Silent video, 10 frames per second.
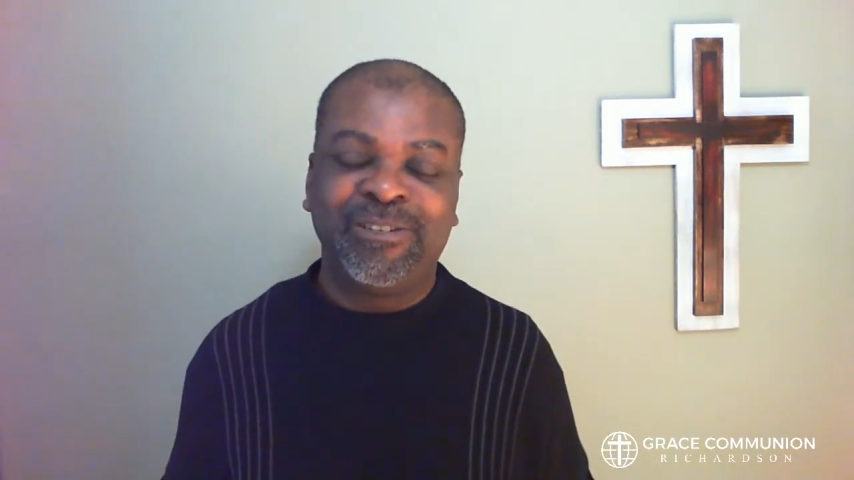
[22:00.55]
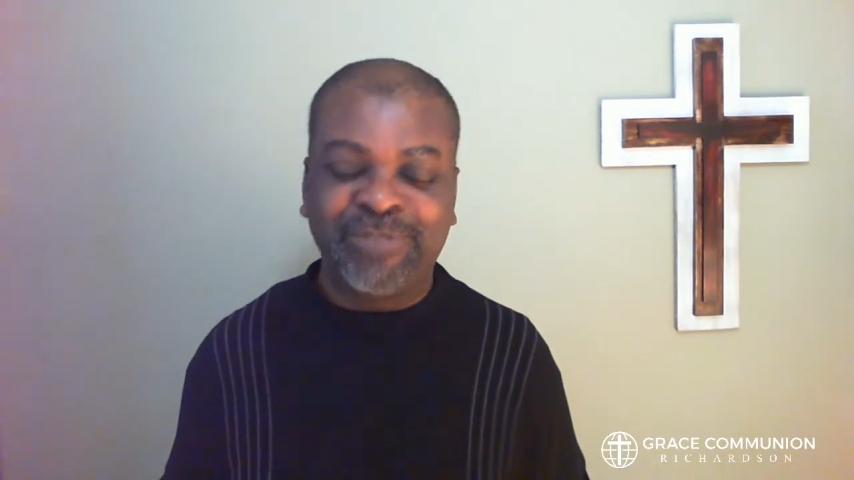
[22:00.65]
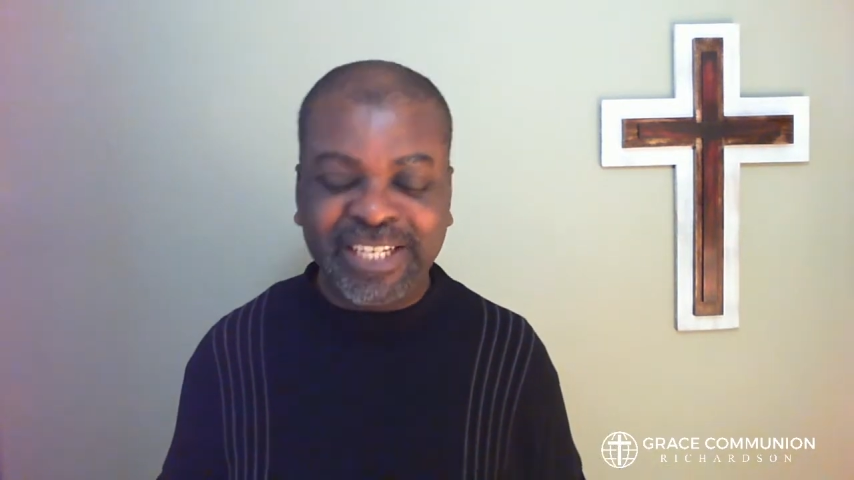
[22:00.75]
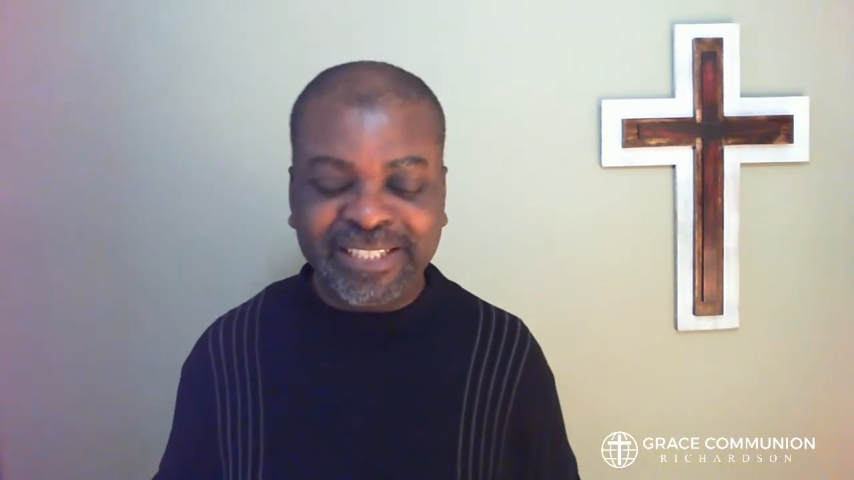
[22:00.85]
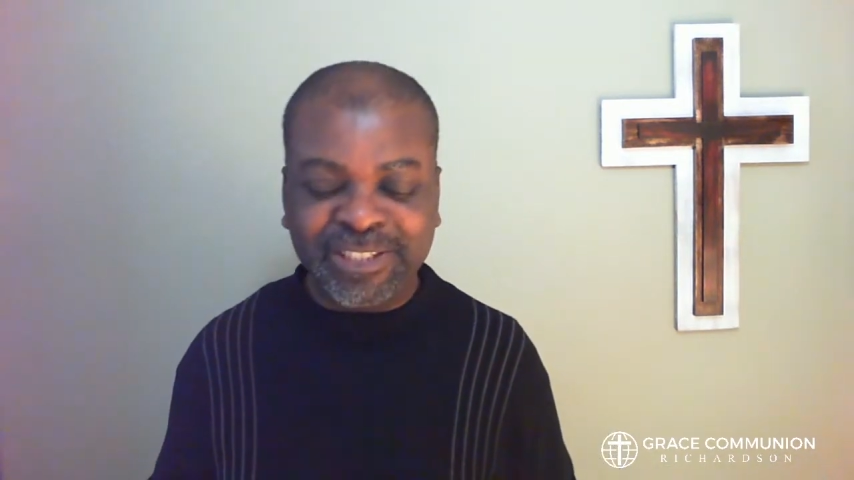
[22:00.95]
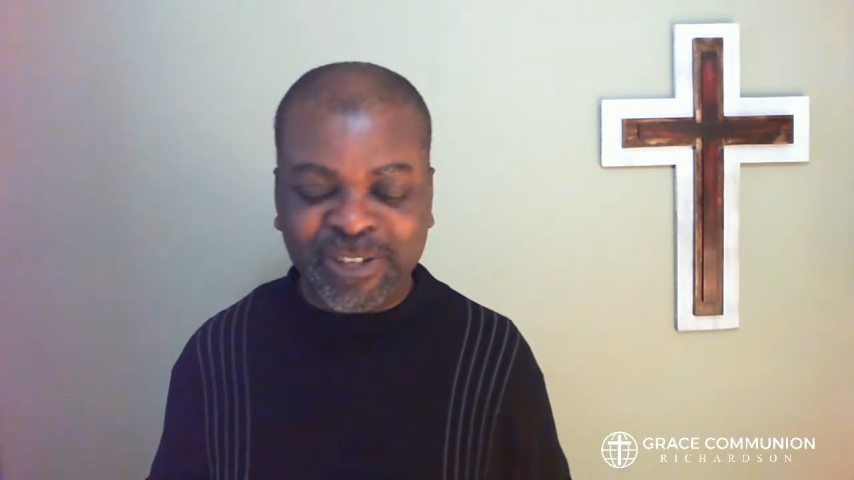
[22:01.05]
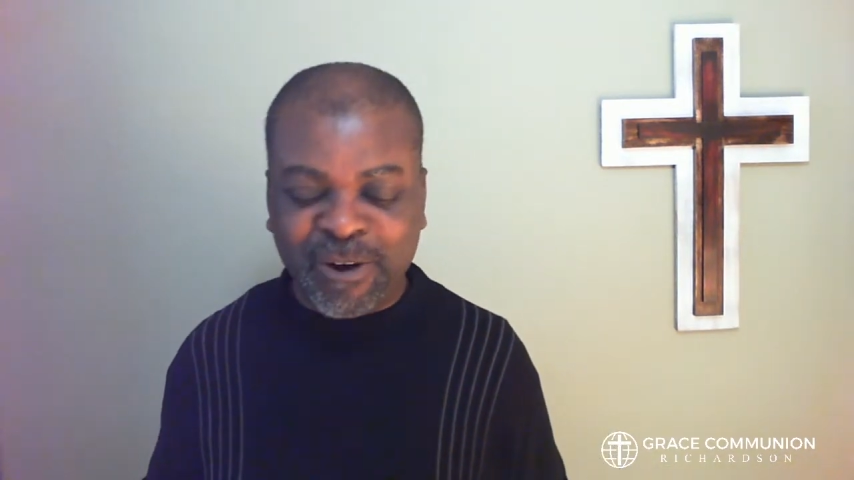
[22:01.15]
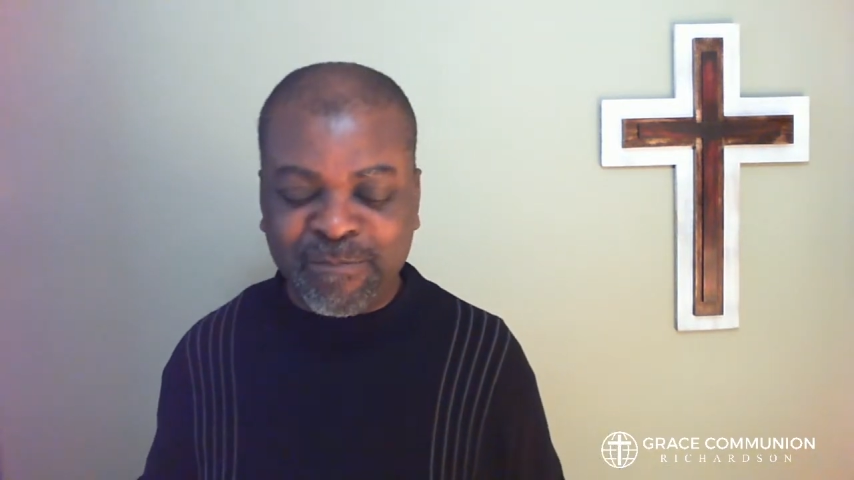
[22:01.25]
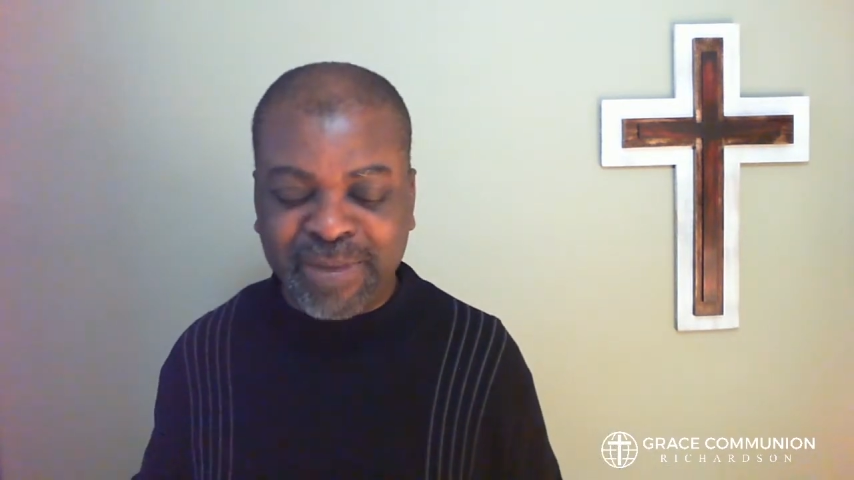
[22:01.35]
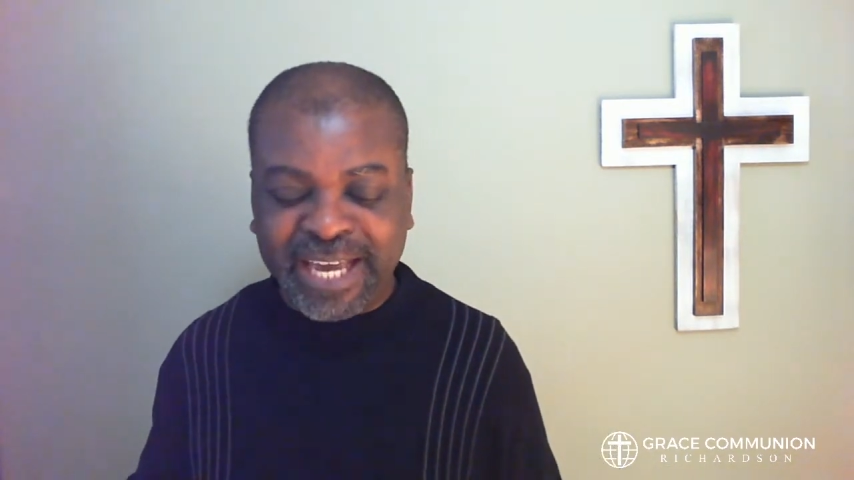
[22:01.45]
Faith is
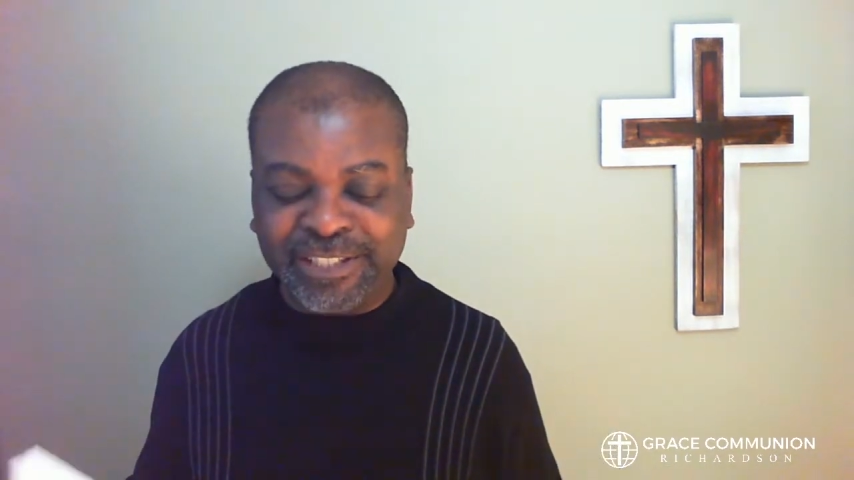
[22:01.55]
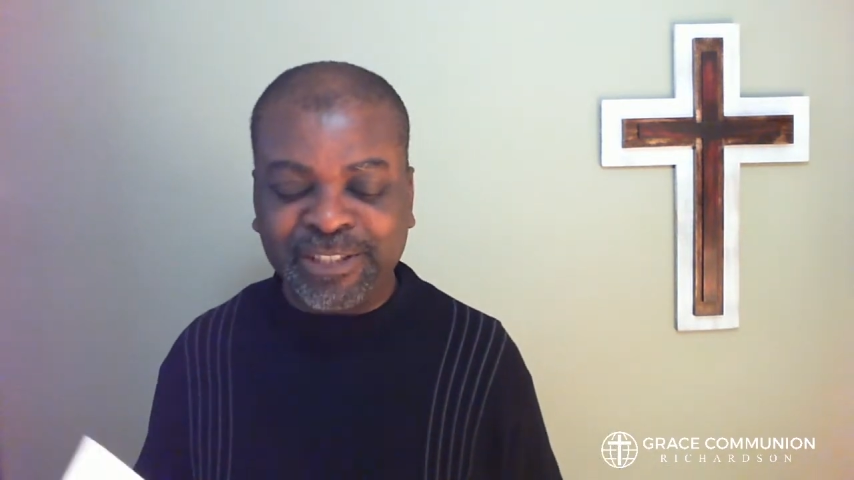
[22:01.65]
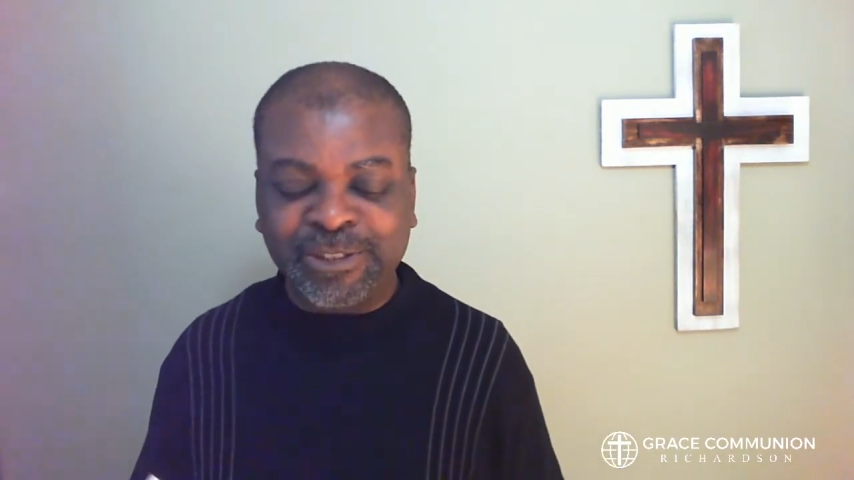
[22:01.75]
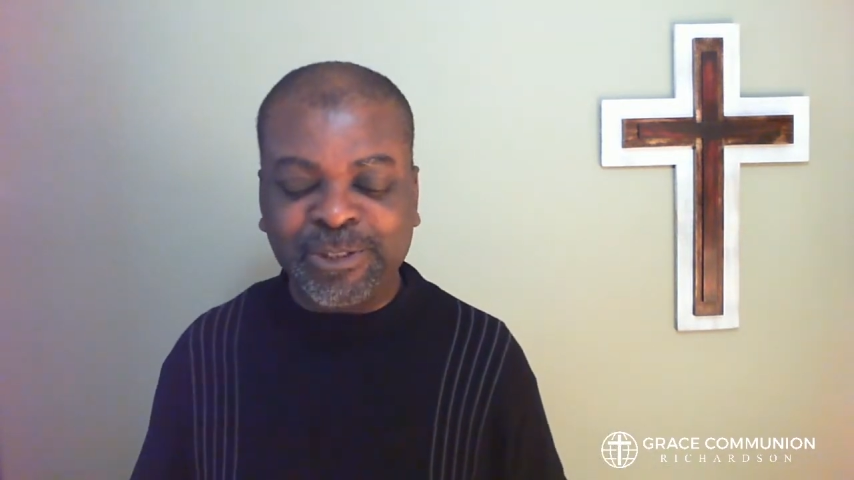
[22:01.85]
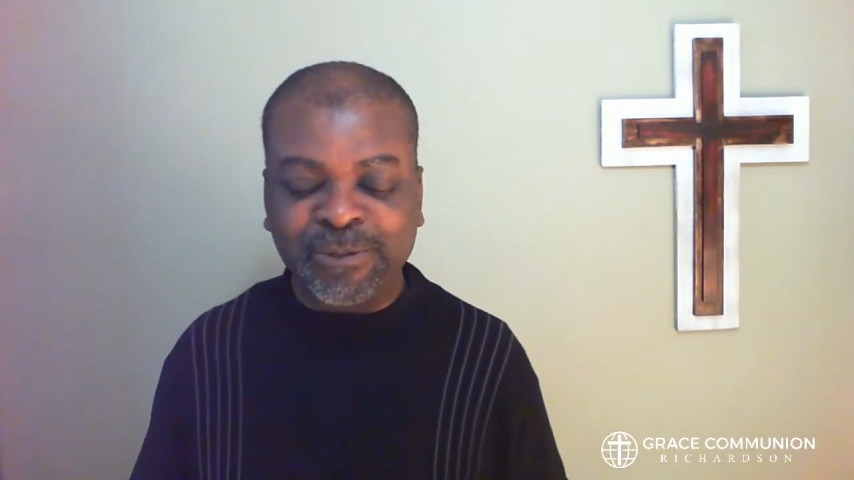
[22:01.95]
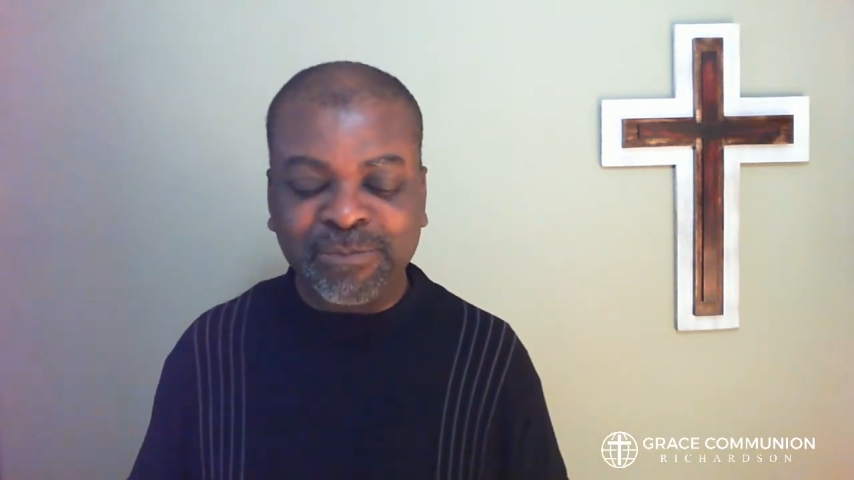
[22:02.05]
not meant to